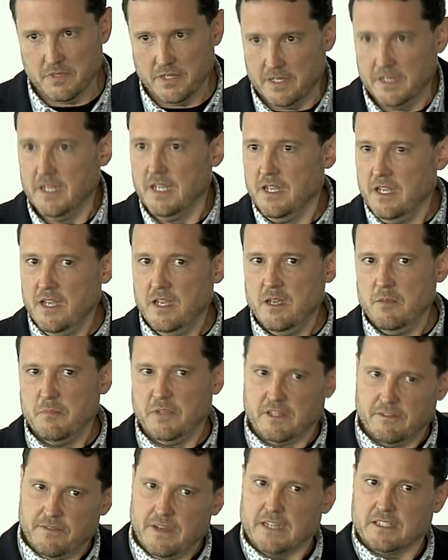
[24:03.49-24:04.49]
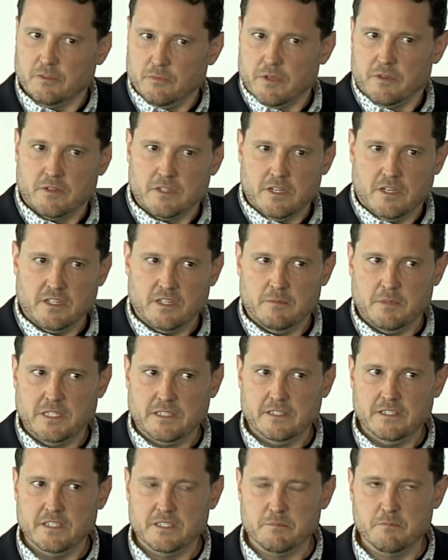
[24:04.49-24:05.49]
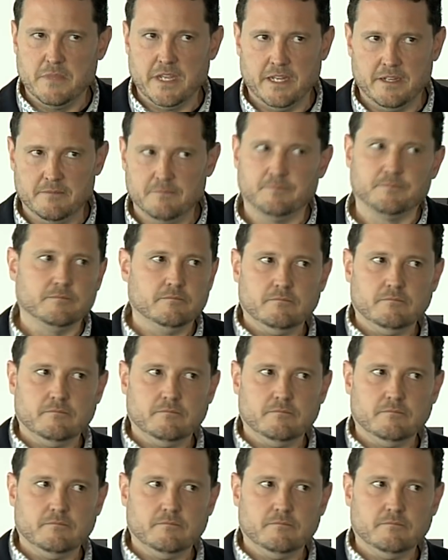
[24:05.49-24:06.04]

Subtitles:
But the fact that we were talking about this meant